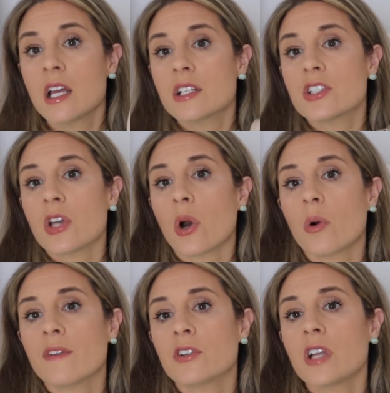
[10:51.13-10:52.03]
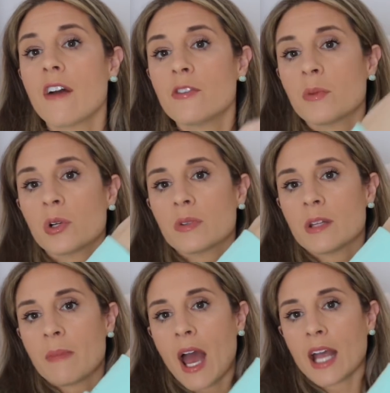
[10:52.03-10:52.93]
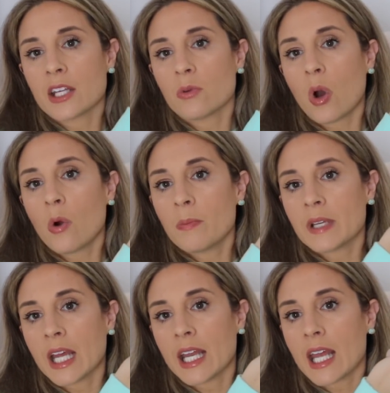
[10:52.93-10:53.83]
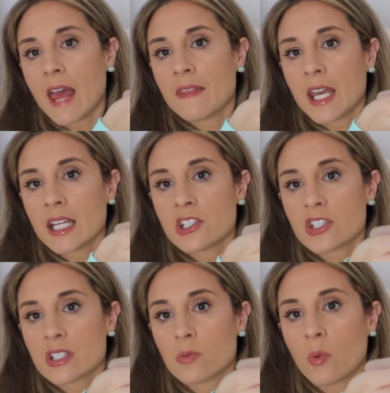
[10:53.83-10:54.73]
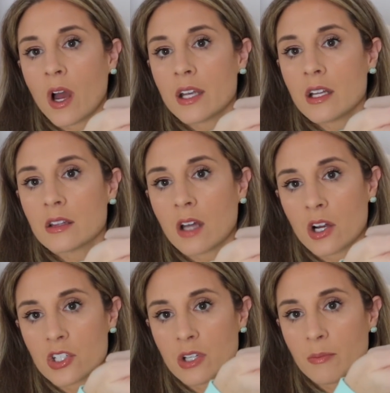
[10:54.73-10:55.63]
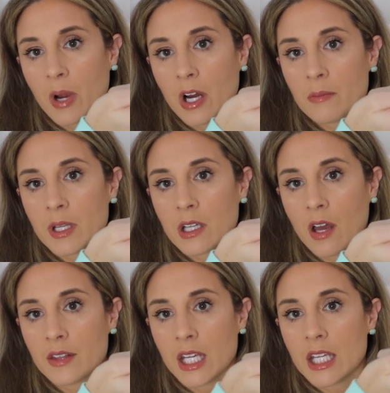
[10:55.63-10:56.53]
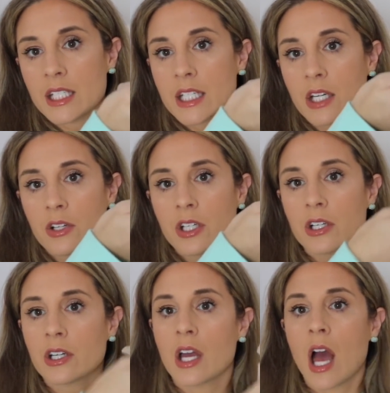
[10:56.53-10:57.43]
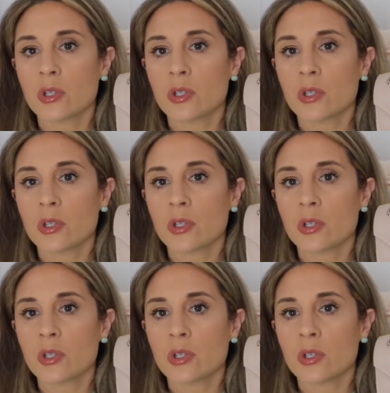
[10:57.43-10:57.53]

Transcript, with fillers: So if you're not familiar with the bag you open it and then it's just one large compartment on the interior.